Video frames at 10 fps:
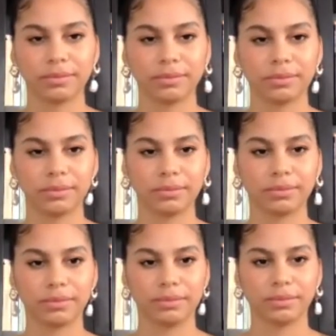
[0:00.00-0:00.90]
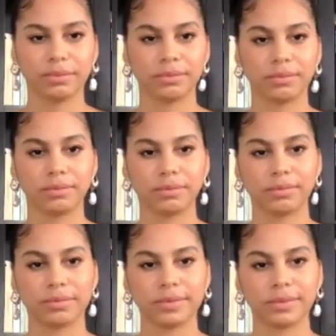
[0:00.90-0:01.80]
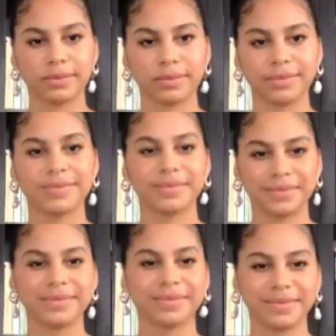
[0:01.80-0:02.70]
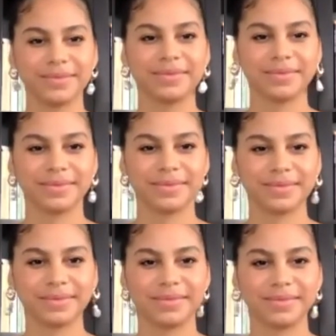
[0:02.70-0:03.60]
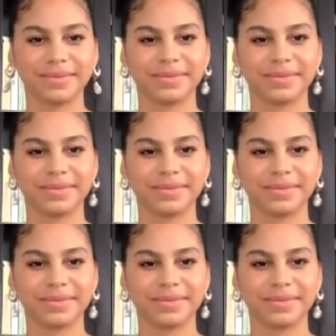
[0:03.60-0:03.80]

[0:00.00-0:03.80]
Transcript: [no speech]